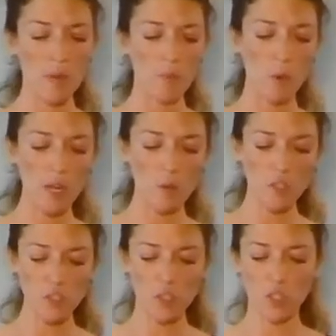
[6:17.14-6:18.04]
But what I
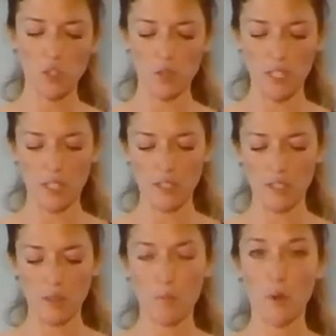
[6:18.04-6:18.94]
want you to do
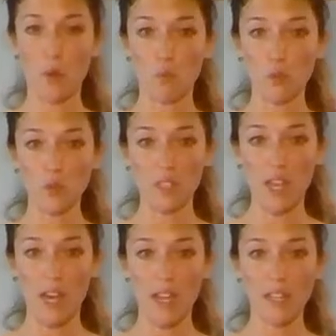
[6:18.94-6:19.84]
is put the root
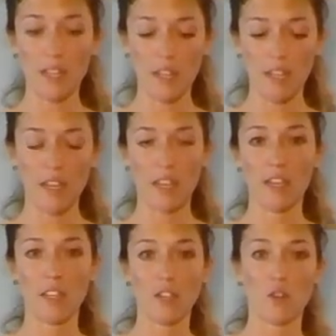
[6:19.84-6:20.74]
side
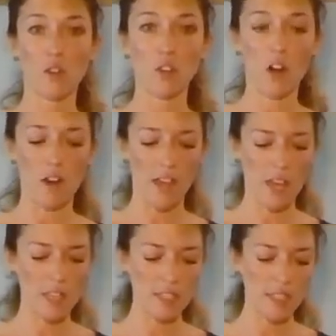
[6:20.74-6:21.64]
in your claw
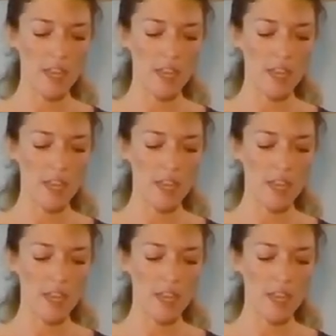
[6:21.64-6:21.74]
hand.